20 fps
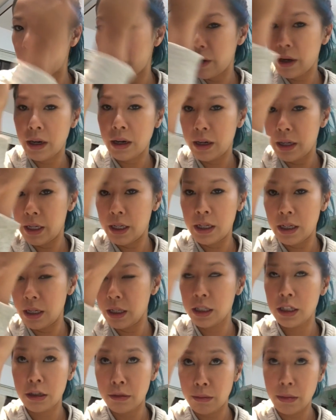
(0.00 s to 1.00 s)
quickly
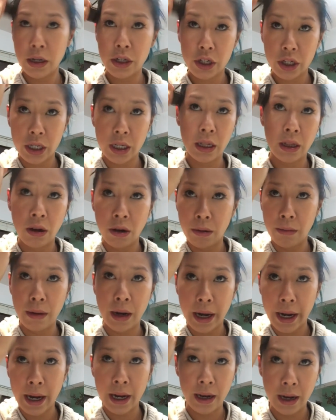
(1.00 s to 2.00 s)
smudge along my
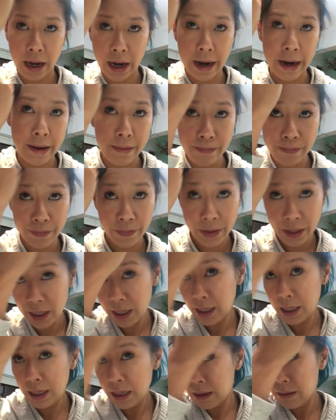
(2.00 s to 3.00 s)
hairline,
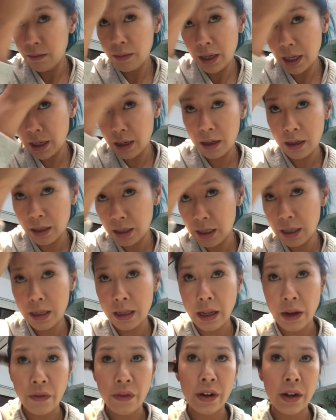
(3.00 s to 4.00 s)
because
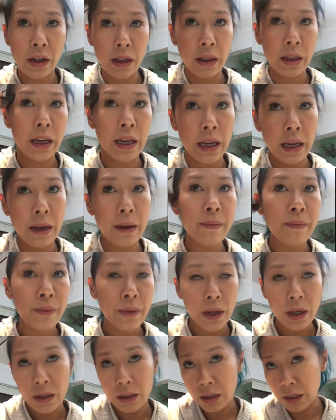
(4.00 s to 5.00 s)
definitely
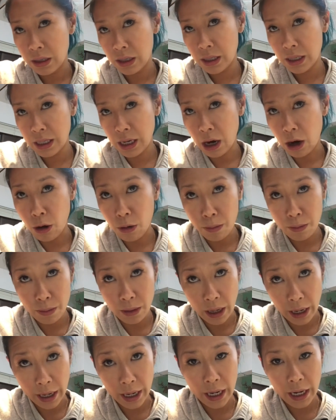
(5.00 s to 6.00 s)
the scalp,
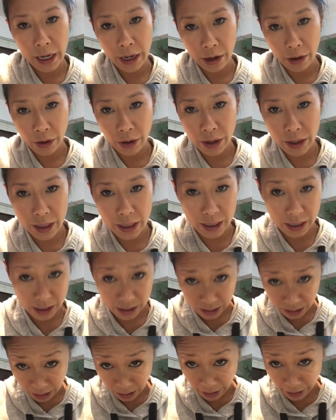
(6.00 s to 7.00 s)
like here, is
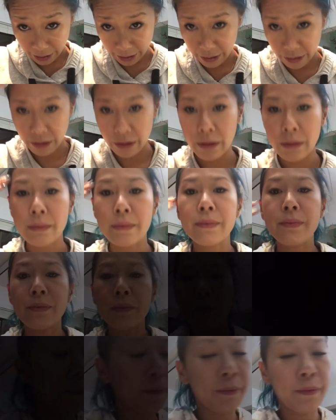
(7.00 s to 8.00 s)
lighter.
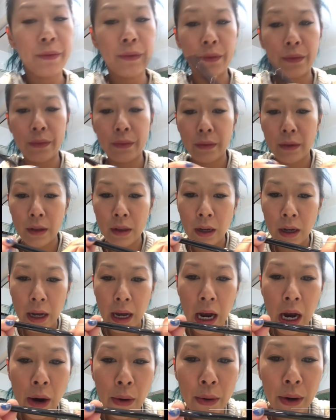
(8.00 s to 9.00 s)
The
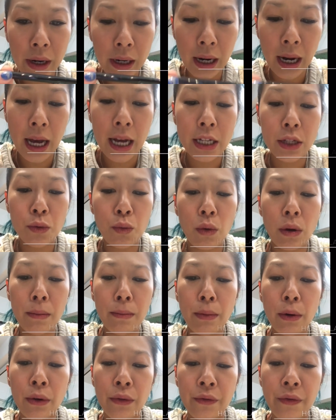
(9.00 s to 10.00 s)
Hourglass
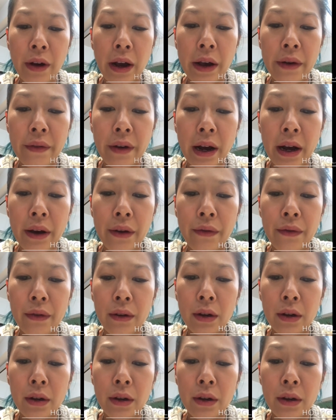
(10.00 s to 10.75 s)
1.5mm